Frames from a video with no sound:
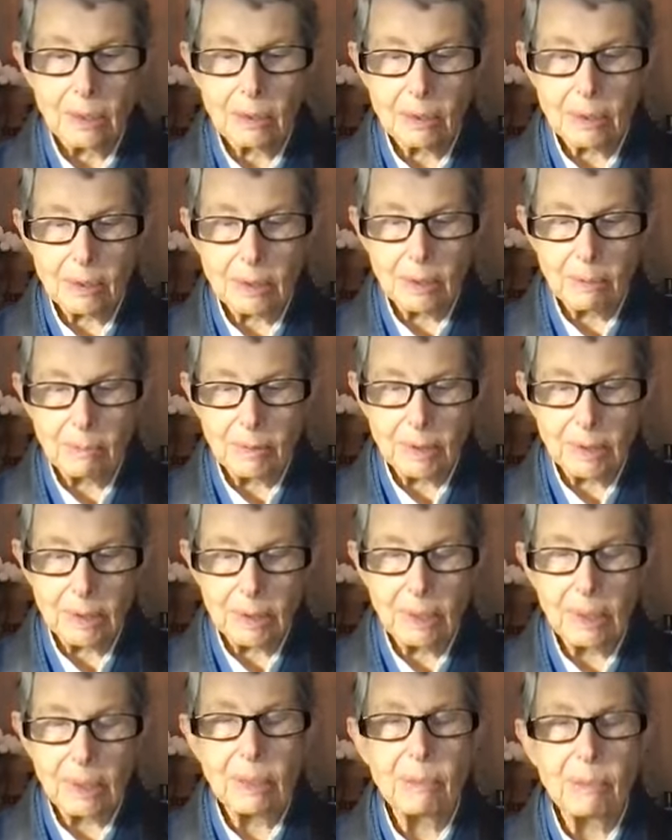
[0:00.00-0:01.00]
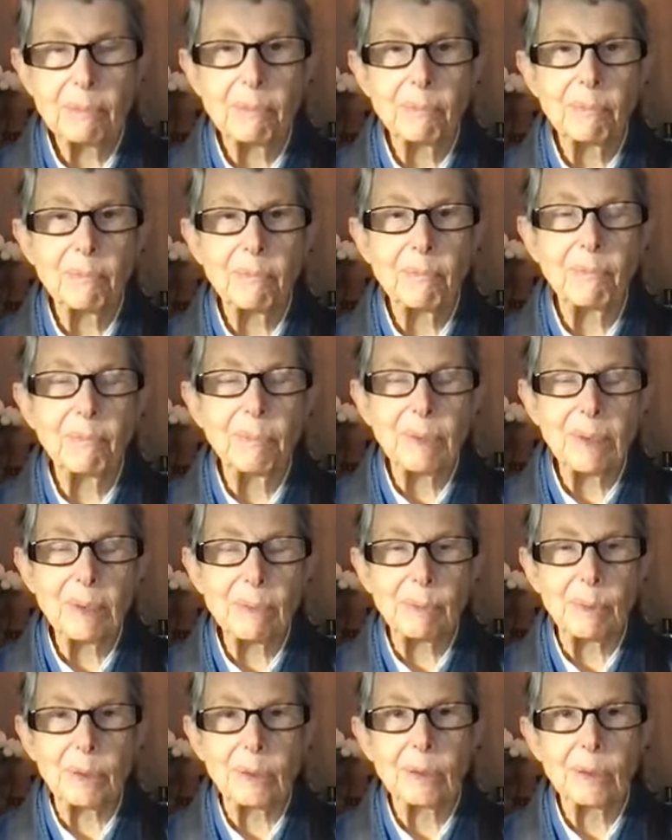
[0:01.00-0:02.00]
some of the
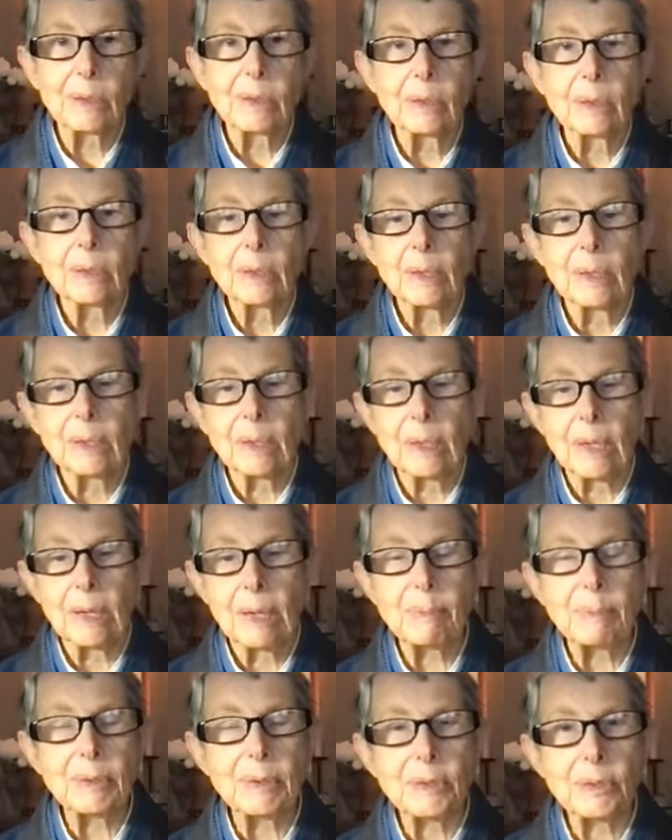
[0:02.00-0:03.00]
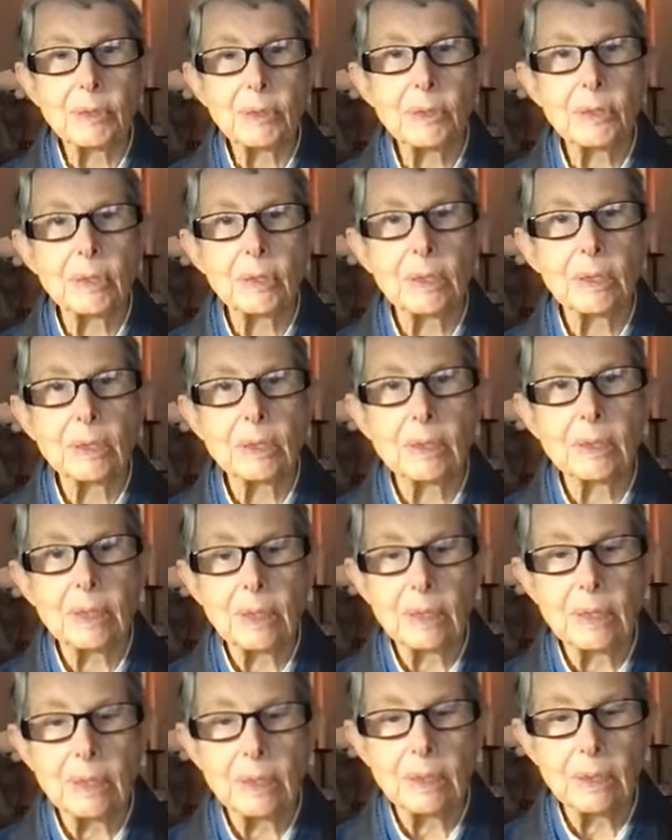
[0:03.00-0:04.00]
people in high position in
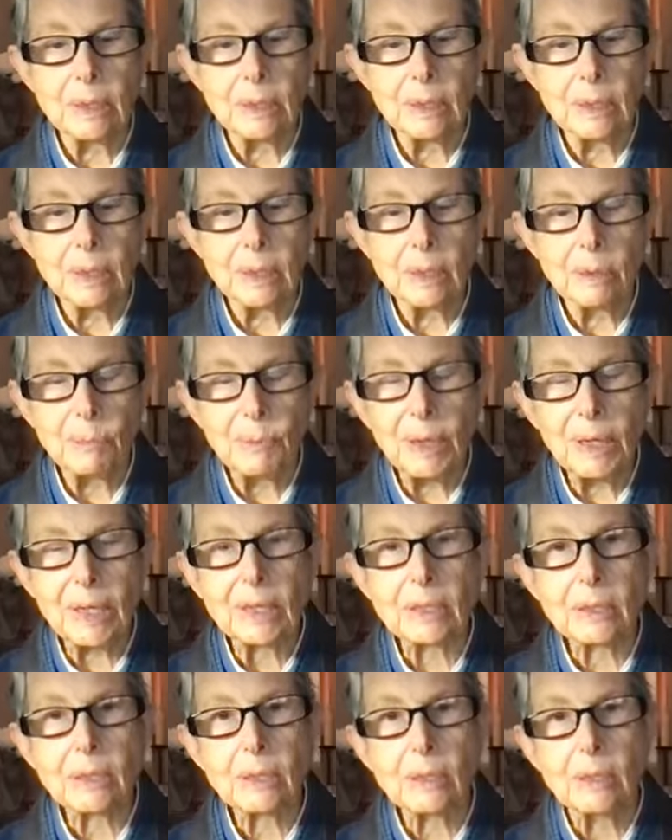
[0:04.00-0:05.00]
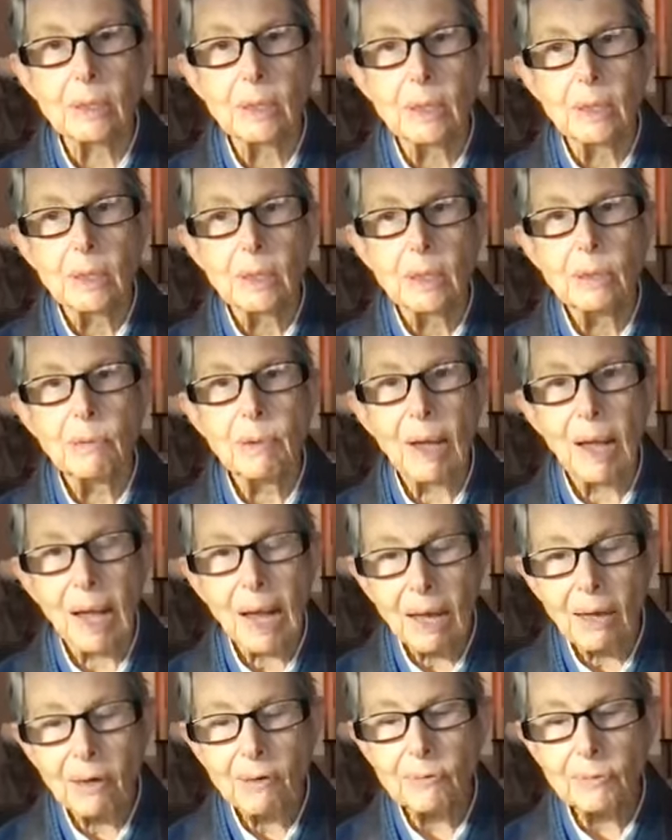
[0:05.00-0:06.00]
Zen in the West who
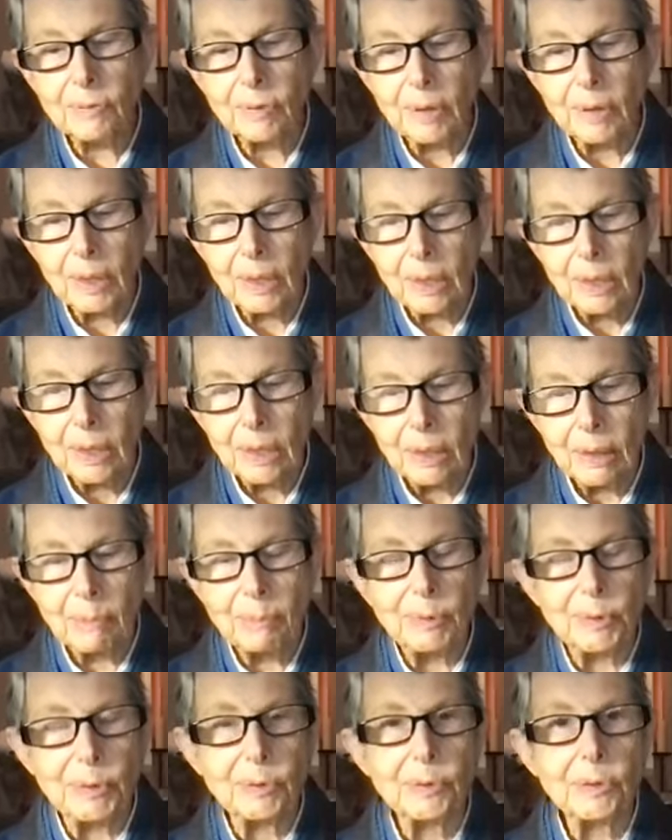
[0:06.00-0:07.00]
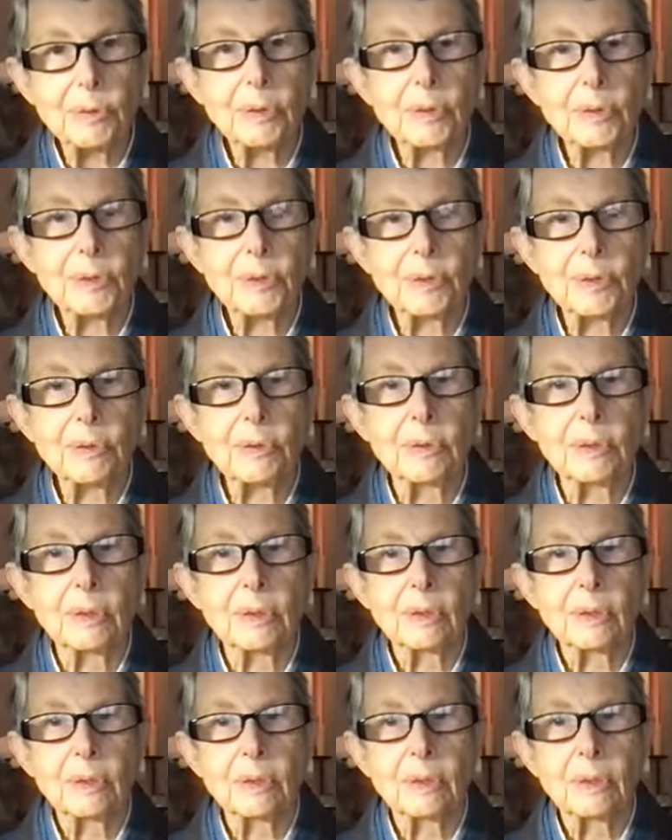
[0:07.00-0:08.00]
have abused their
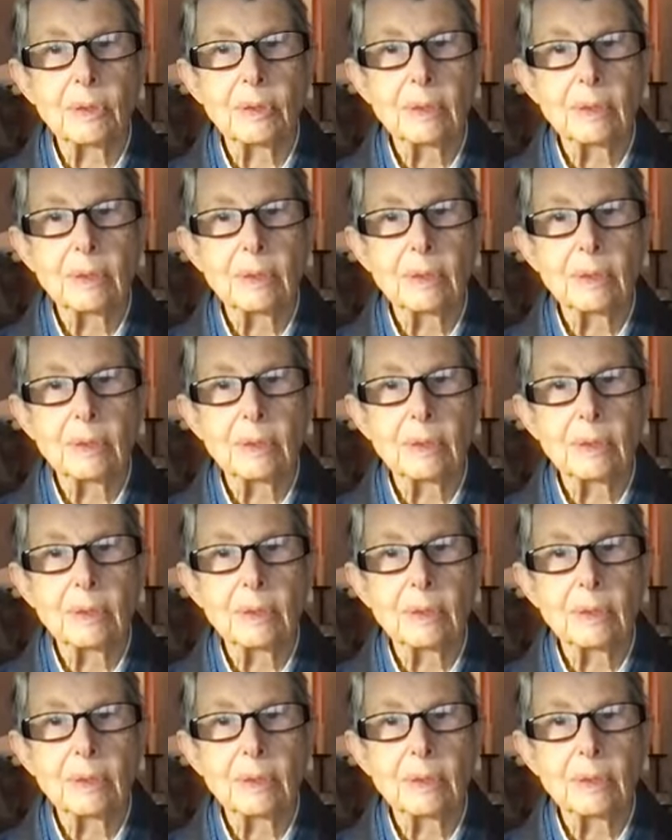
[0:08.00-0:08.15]
students.